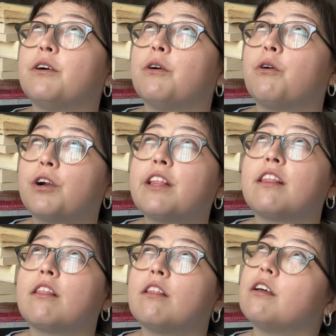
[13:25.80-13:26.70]
or
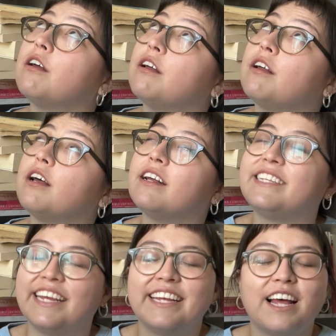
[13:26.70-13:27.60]

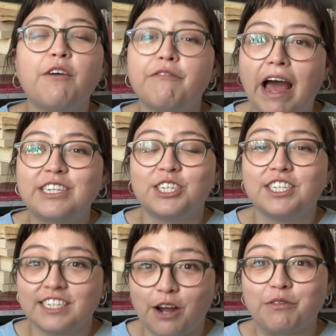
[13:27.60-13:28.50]
a
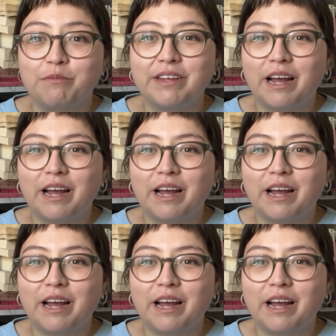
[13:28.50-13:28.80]
fascist government,